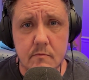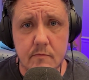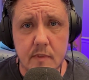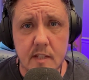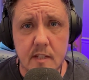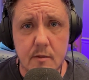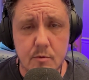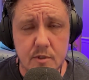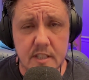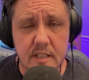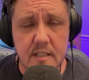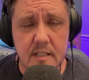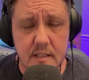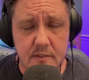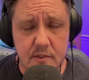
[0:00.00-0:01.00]
it will get
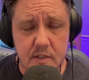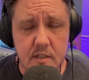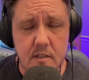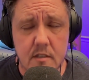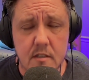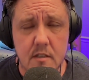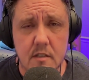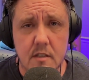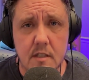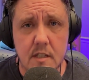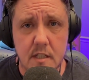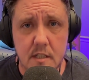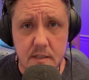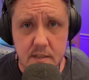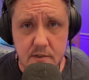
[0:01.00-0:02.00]
easier
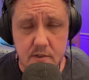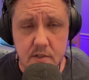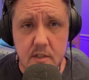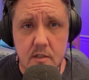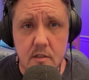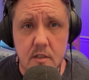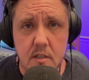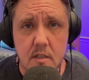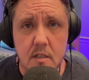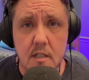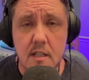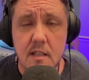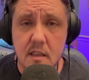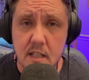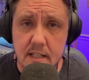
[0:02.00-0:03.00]
and easier
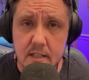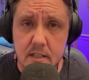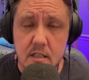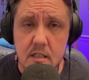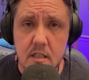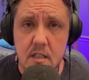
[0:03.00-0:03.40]
and lighter